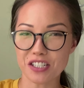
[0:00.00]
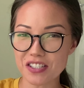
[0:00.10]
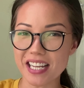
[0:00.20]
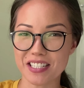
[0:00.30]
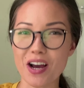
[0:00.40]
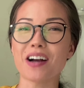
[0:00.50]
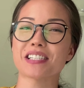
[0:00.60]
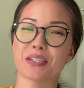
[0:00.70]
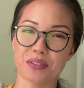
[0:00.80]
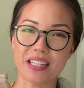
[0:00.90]
just like
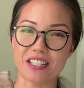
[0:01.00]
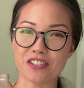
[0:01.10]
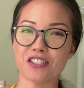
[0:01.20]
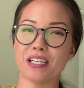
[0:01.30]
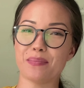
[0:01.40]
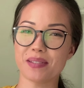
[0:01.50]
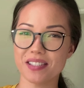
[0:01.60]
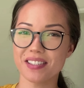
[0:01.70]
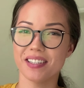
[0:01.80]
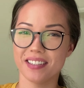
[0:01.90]
toxic relationships.